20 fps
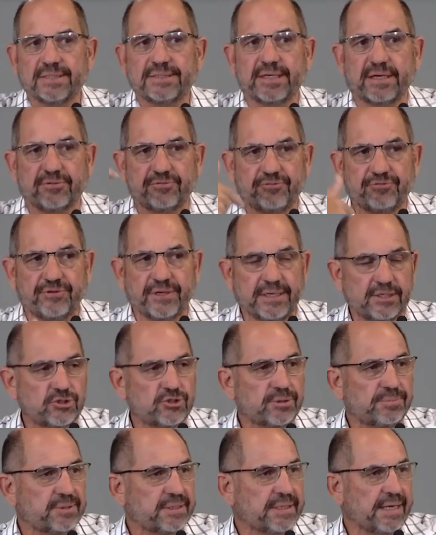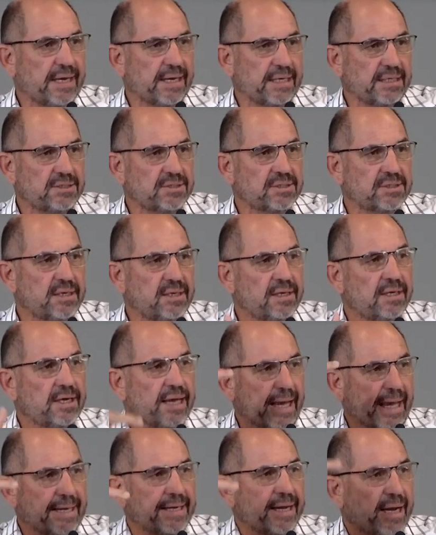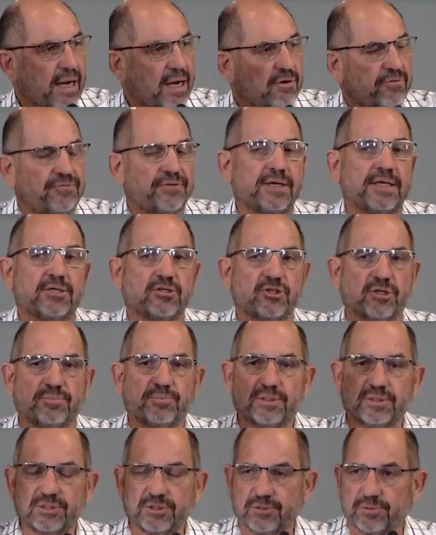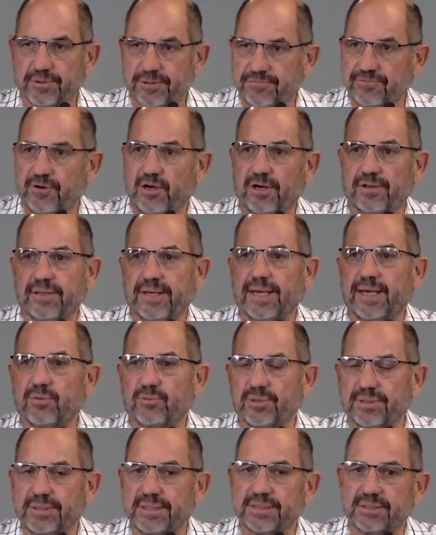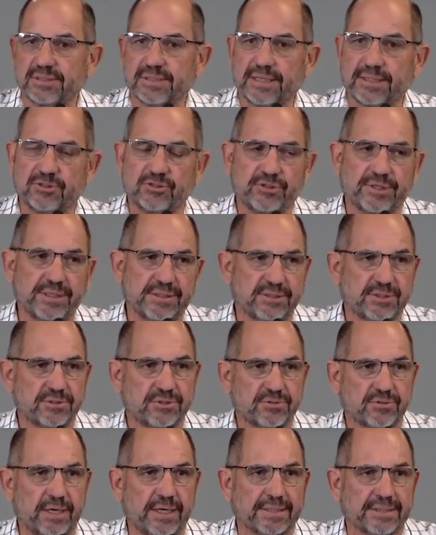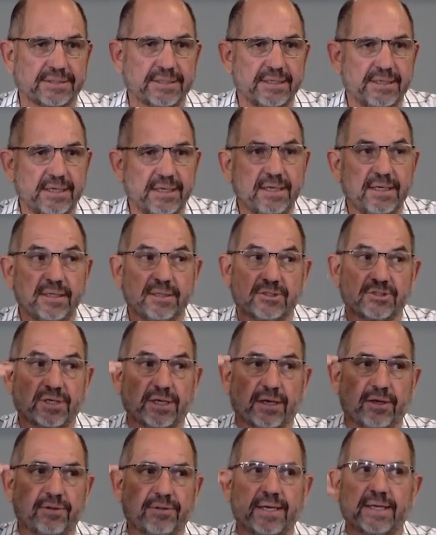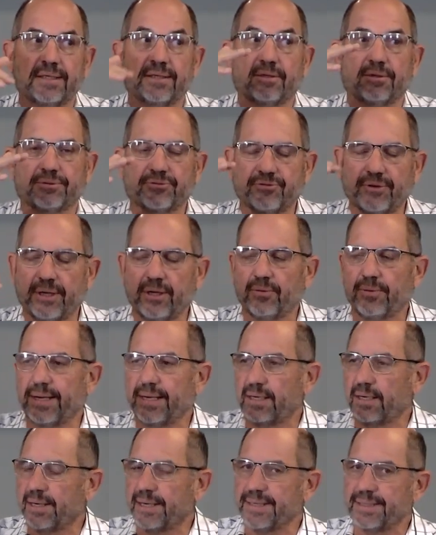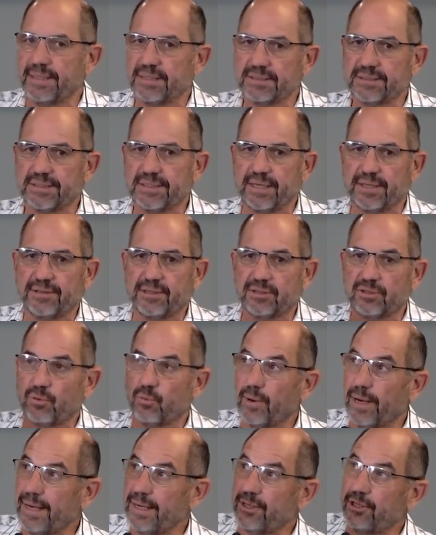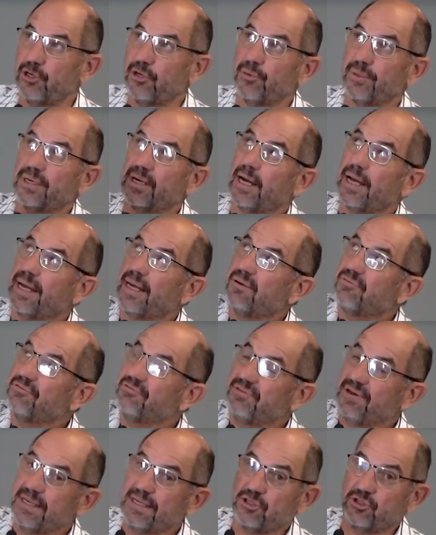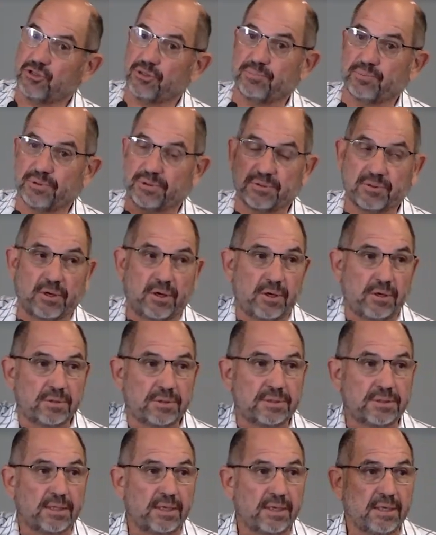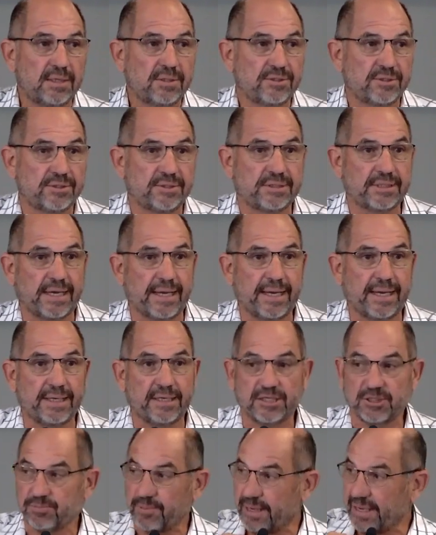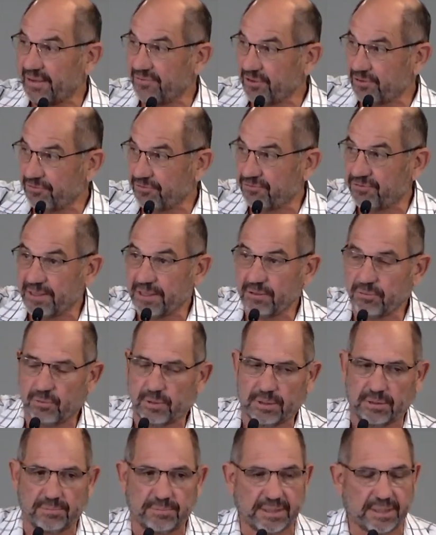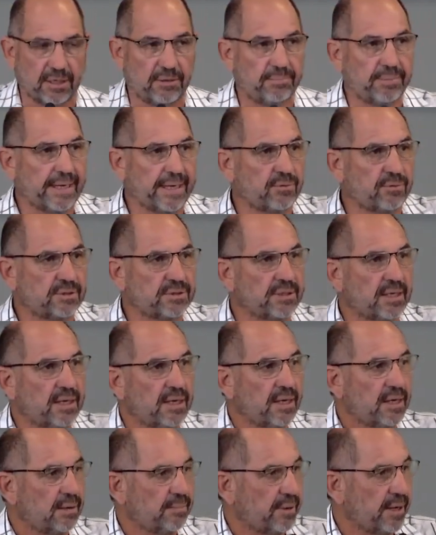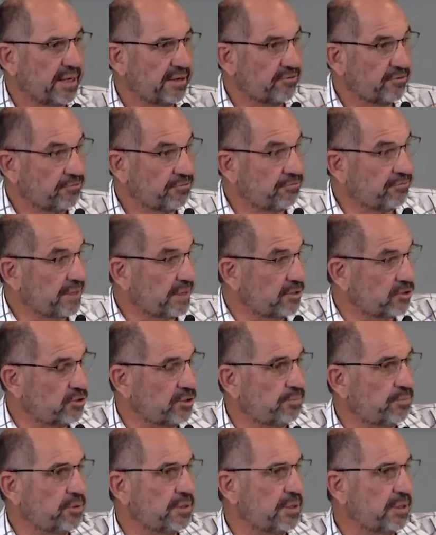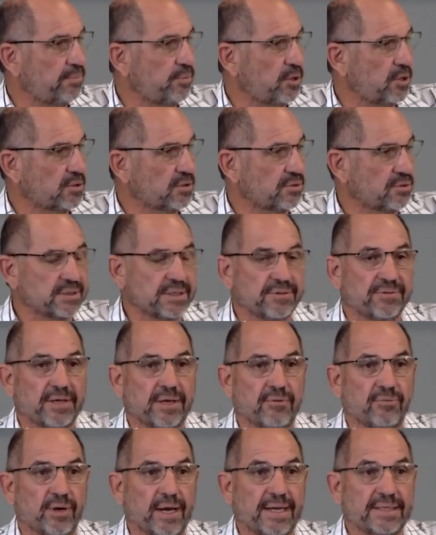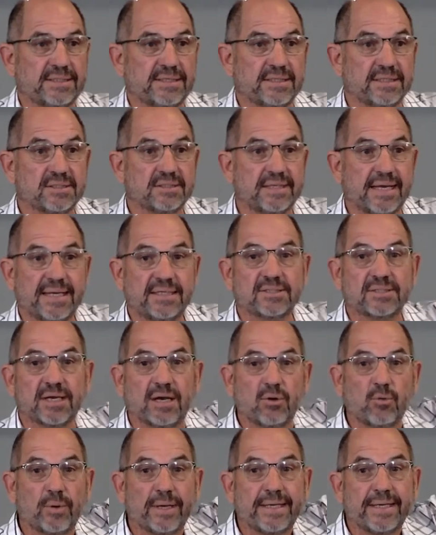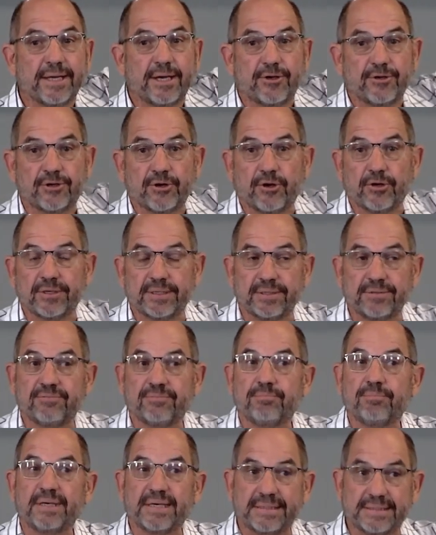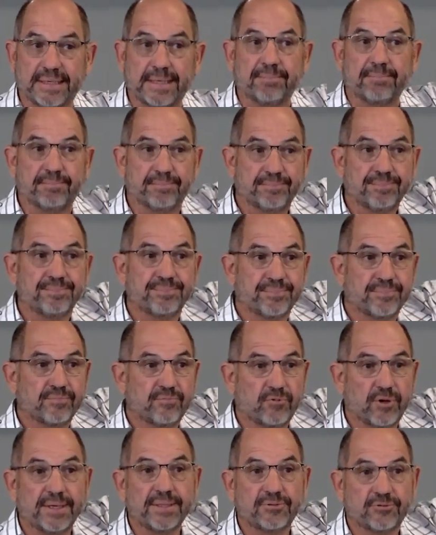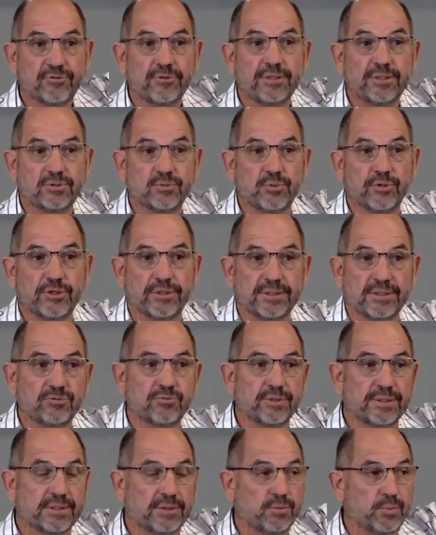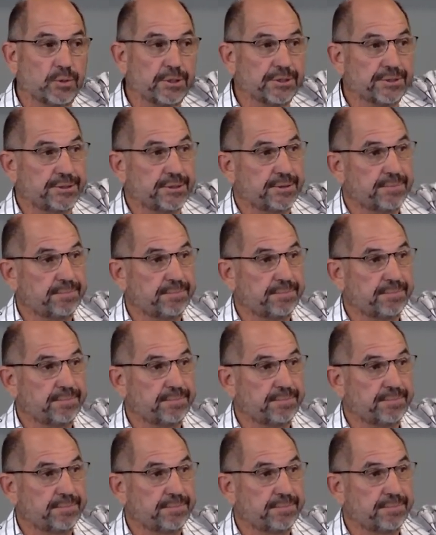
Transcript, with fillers: have fellowship with us, and our fellowship with us with the Father and with his Son, Jesus Christ. So, that little throwaway line yesterday that the way you and I have fellowship with God today is by having fellow well let me go backwards by having fellowship with the apostles and their writings that's how we know god and meet him right through his word his written word